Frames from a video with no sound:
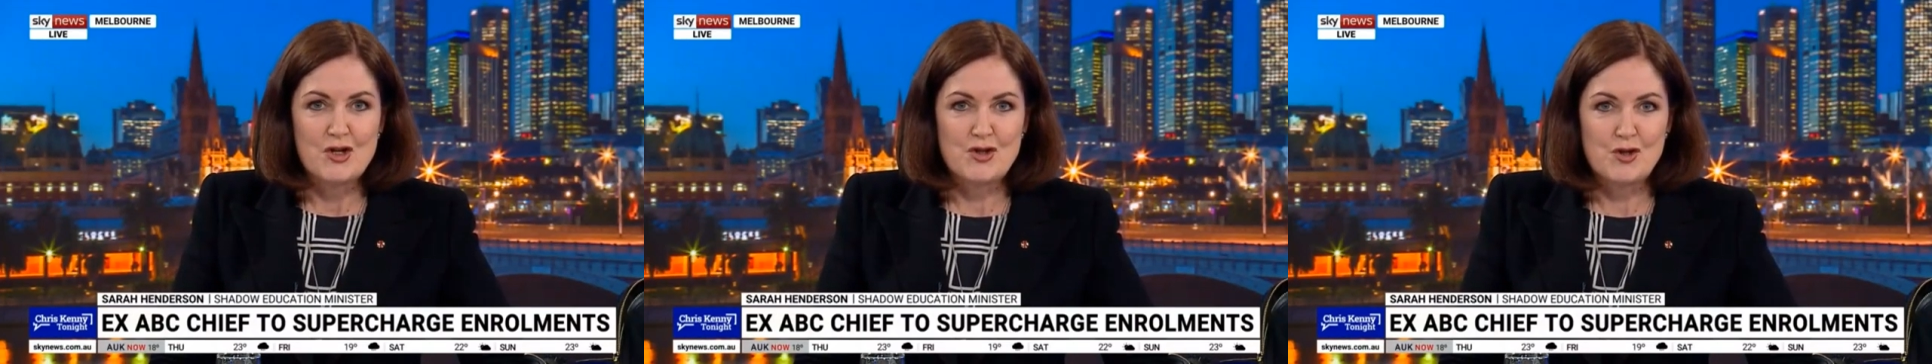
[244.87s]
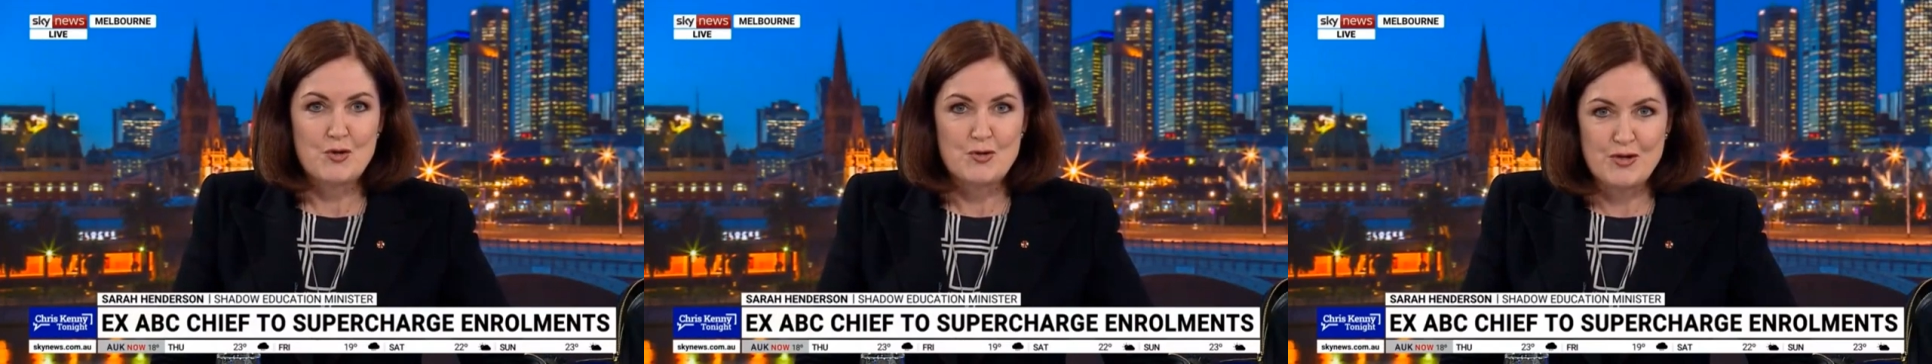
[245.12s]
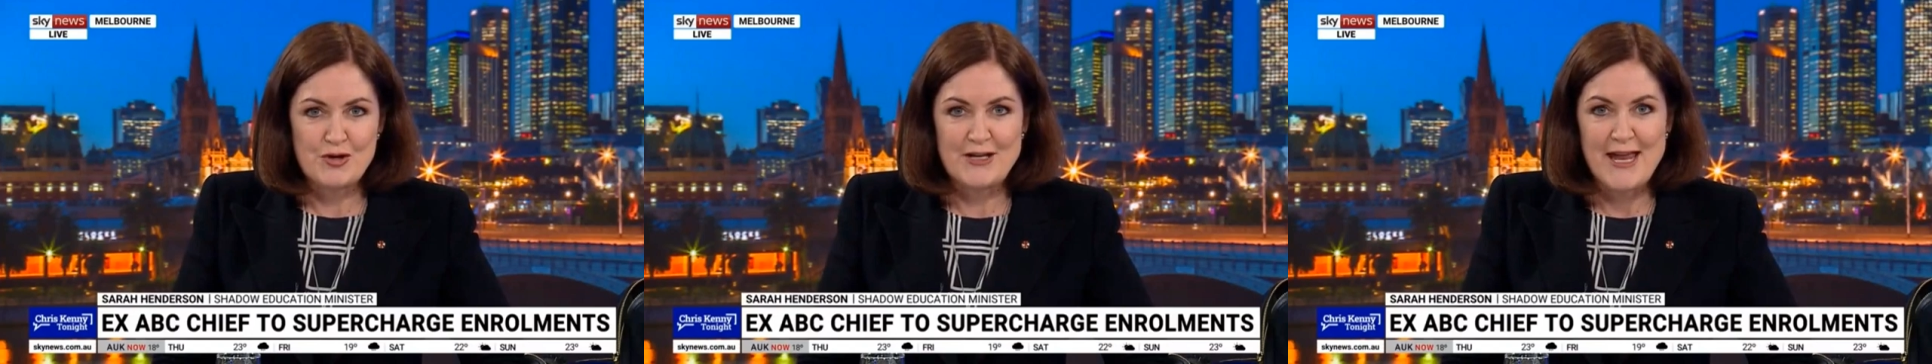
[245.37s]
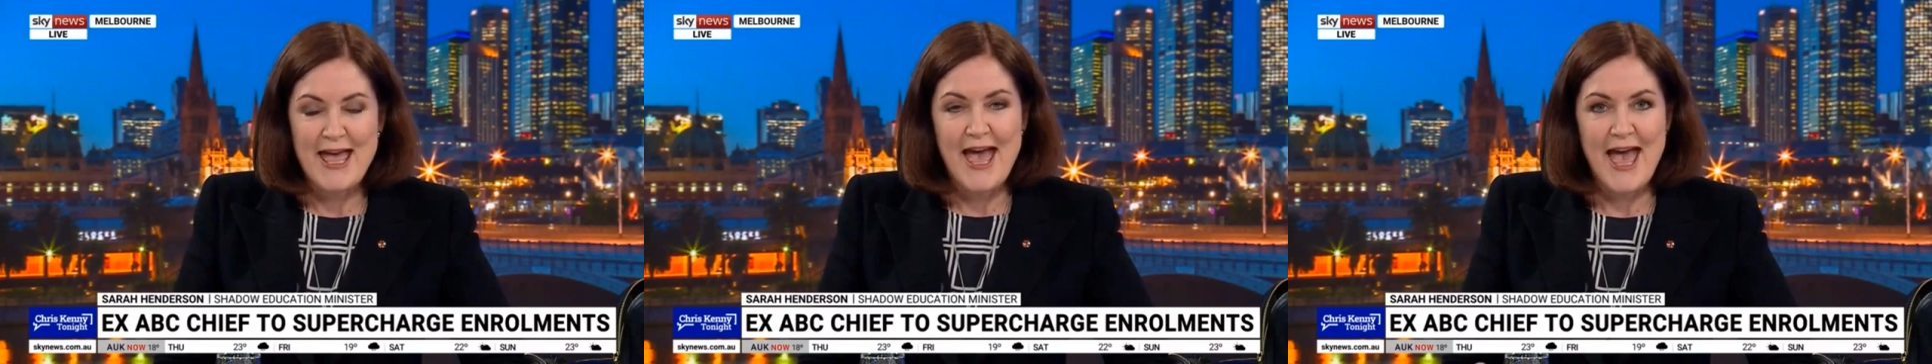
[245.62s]

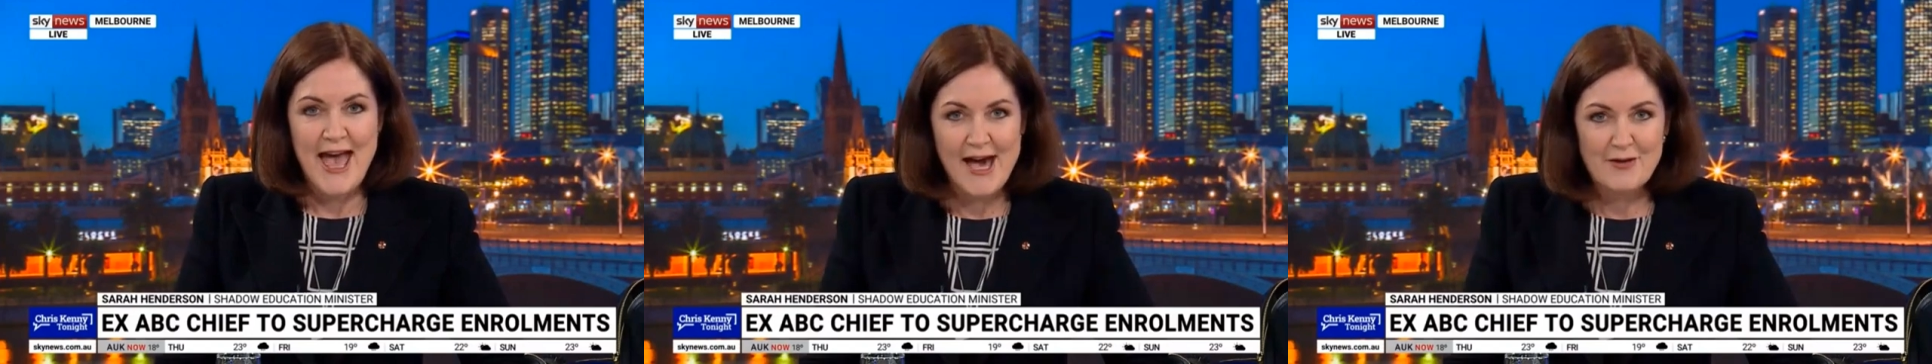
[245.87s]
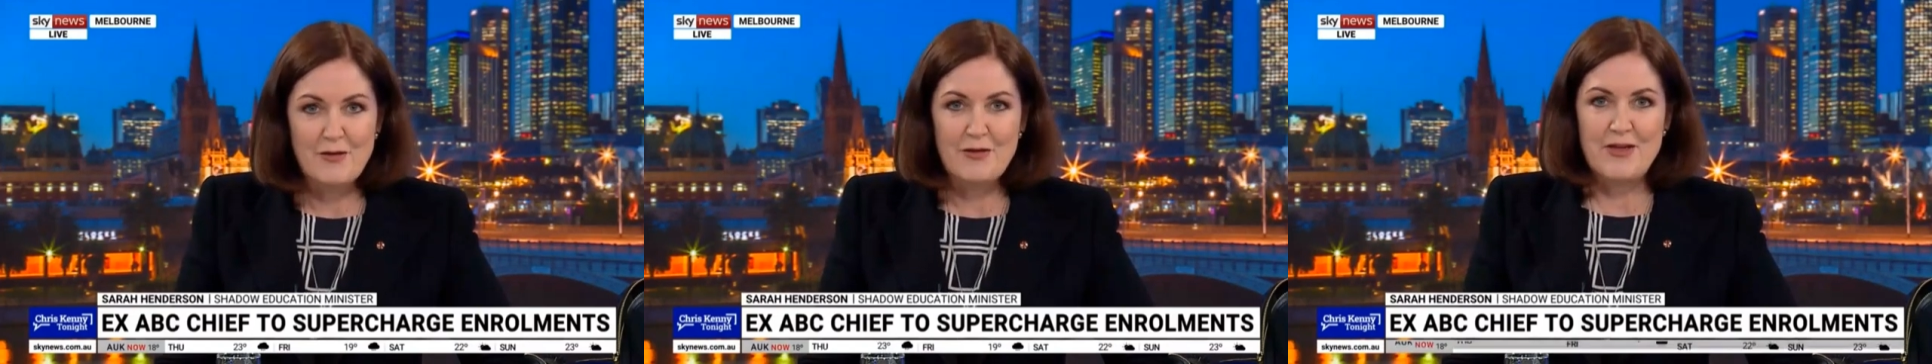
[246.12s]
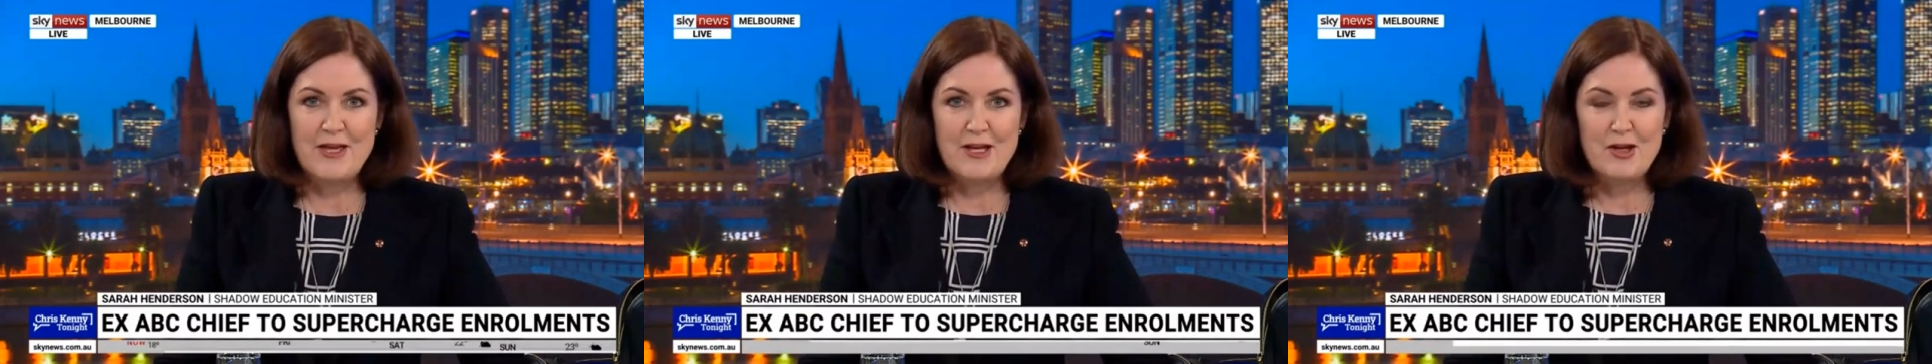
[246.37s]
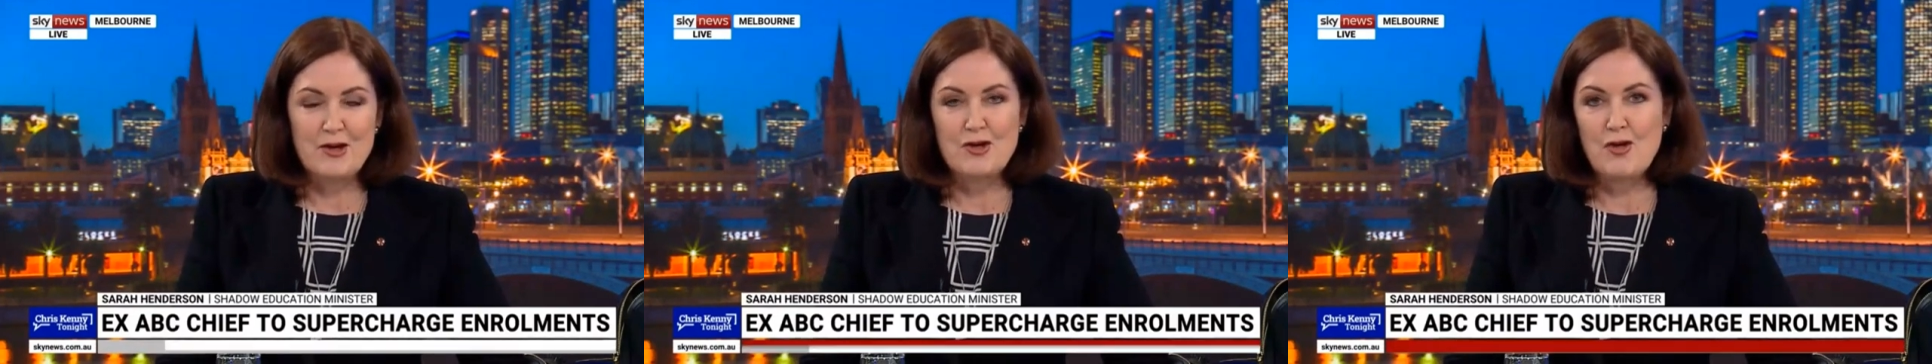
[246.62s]
children how to
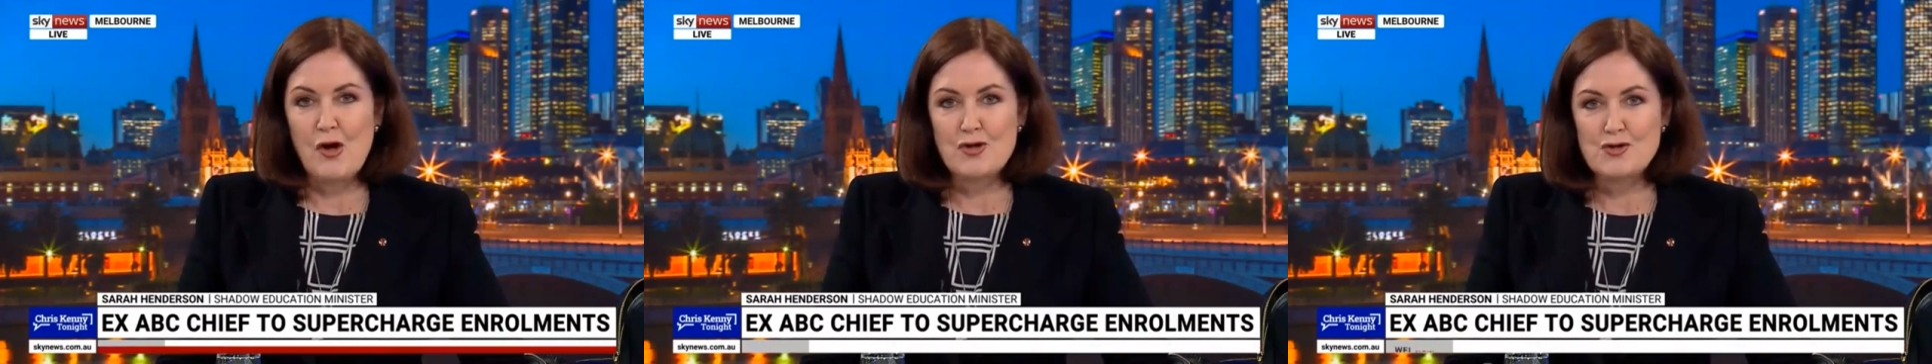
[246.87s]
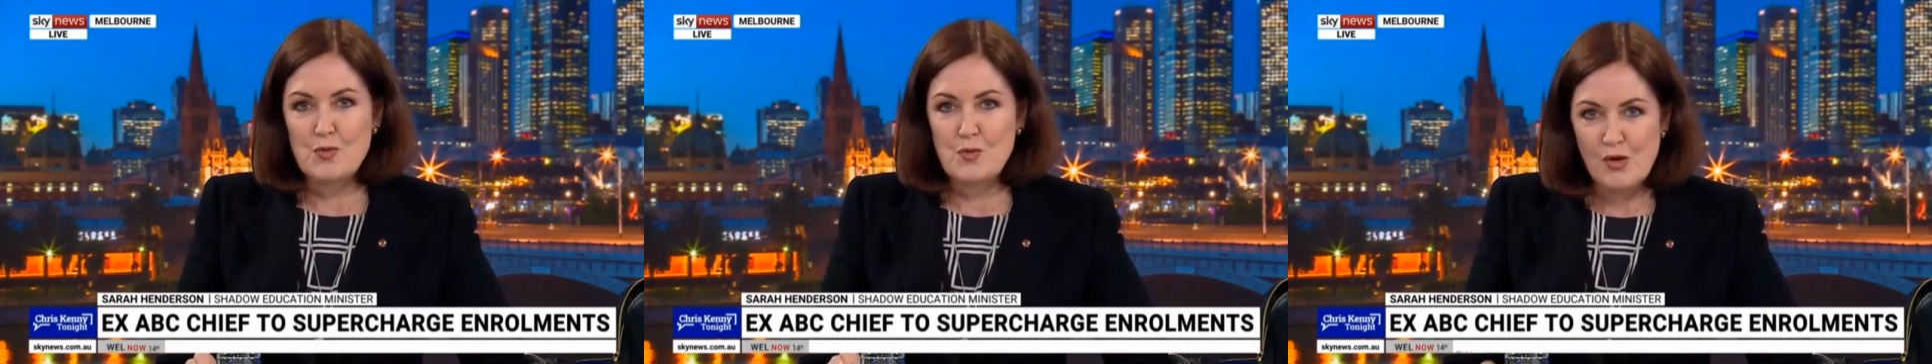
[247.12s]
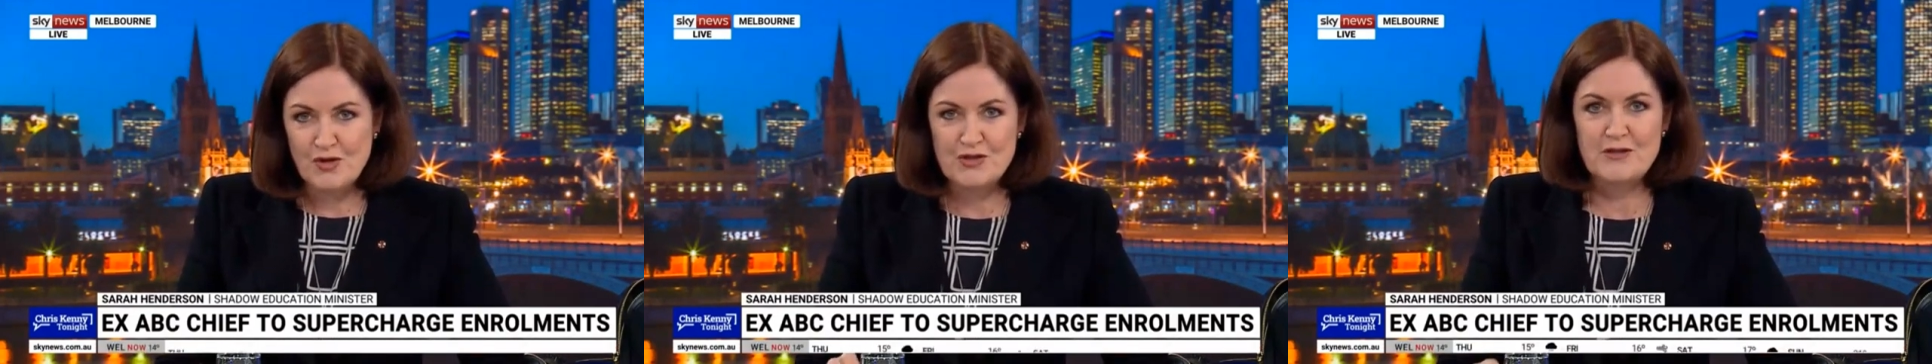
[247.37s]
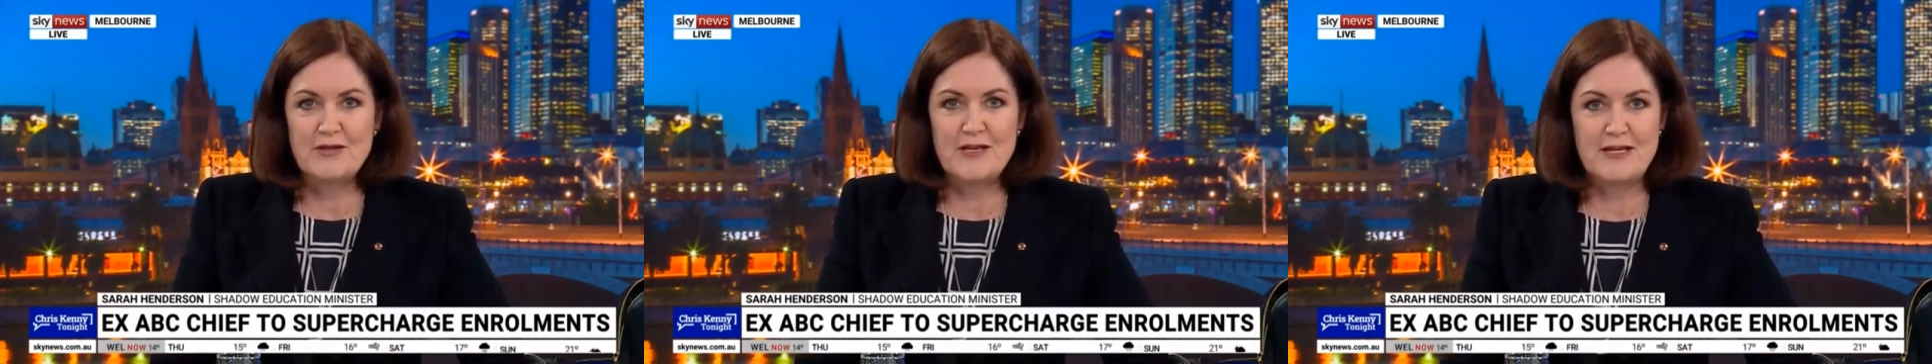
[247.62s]
think, not what
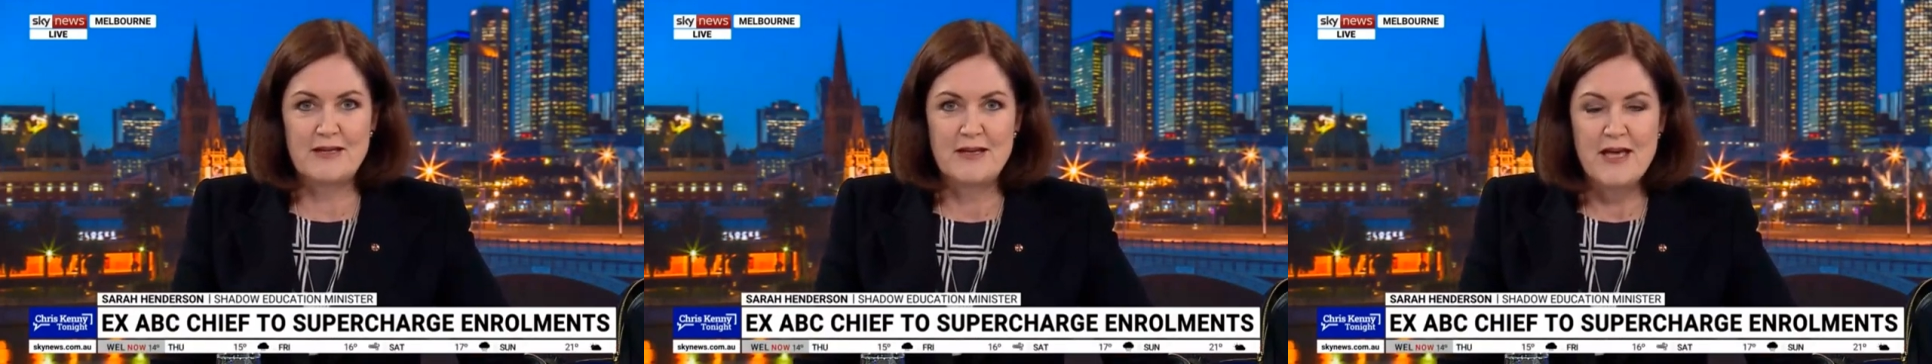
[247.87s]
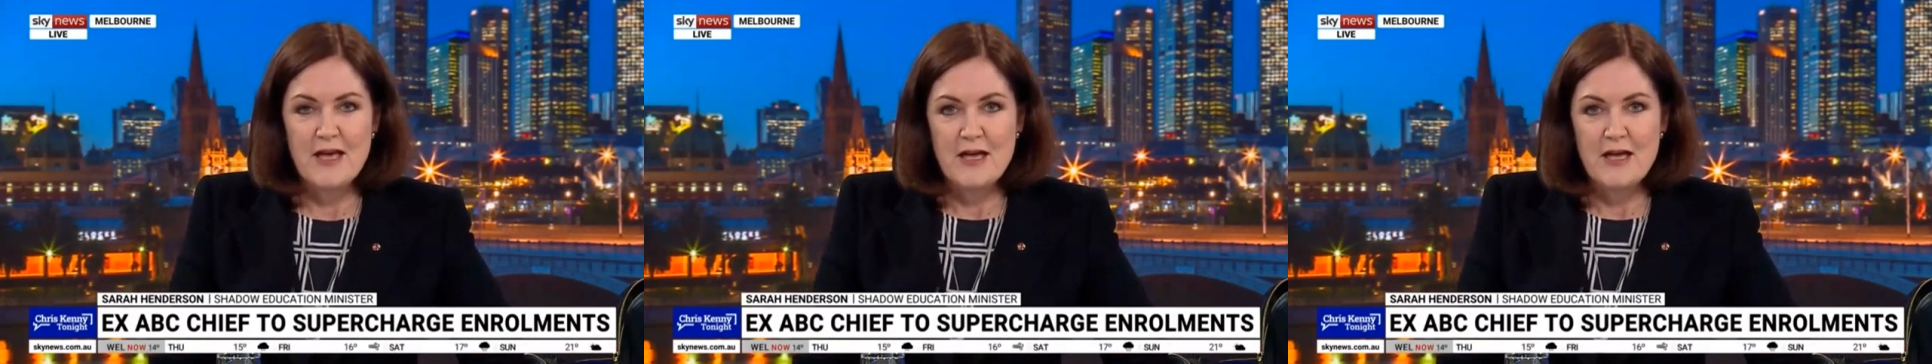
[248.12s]
to think.